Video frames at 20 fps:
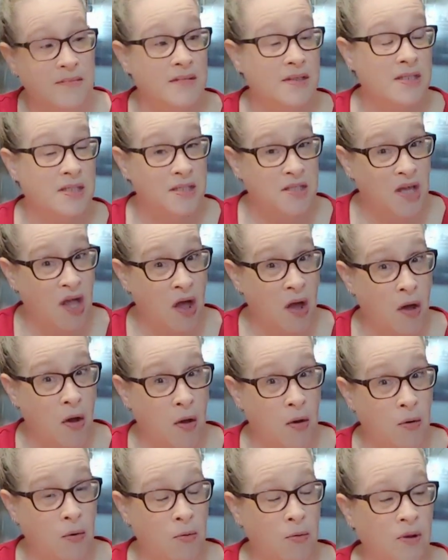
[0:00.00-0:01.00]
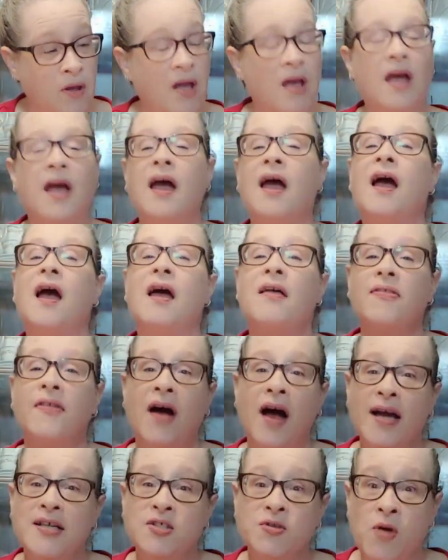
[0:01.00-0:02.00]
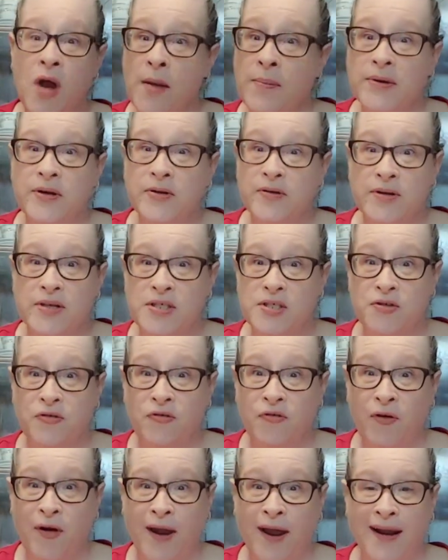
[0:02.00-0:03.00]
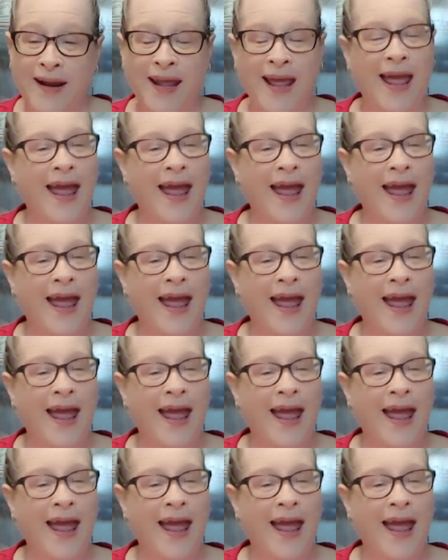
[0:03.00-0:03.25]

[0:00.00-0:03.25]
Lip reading: So, the hydrometer is your friend.